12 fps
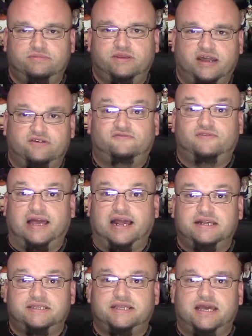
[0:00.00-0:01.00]
kind of
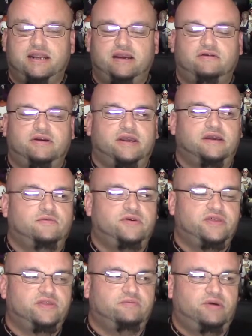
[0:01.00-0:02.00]
flags that area
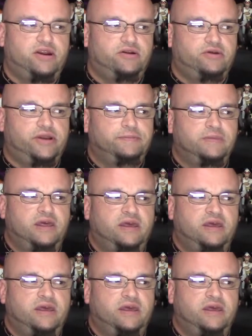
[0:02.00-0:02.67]
within the monitoring.